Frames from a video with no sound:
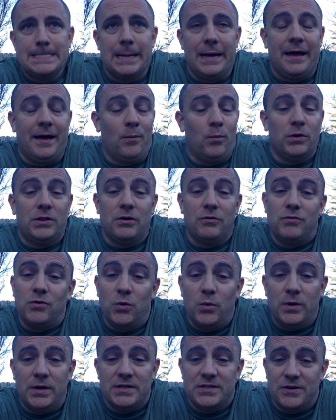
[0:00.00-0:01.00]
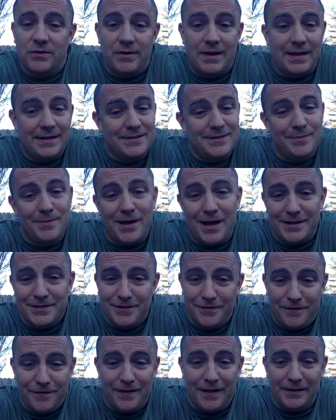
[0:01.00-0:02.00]
and what they're doing is they're getting some guys
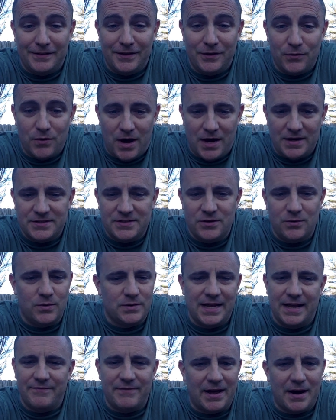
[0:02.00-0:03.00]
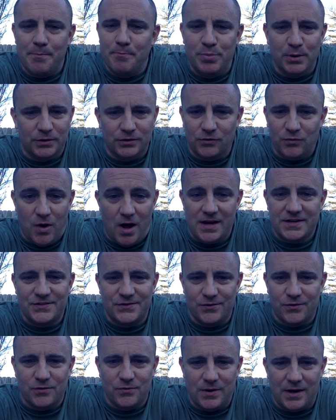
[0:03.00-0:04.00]
to fill out their roster where they've got to build a
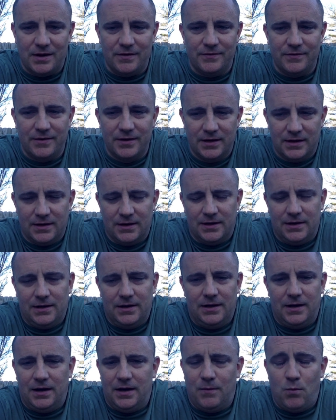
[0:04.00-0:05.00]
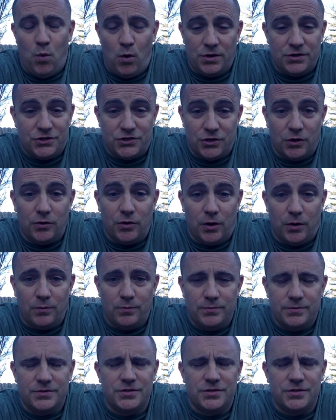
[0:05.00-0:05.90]
roster around Juan Soto.